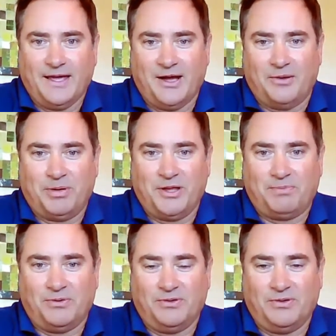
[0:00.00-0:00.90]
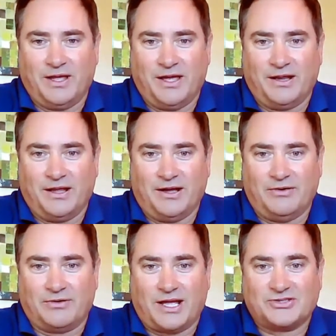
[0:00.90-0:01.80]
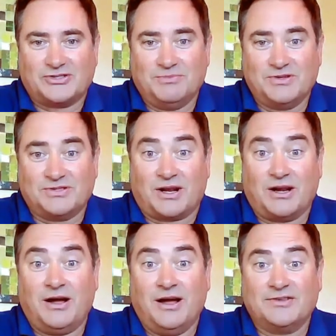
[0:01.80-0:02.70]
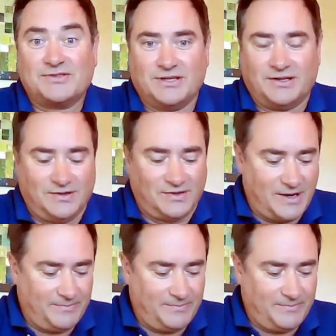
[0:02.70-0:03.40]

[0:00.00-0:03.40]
our people and our customers and clients. And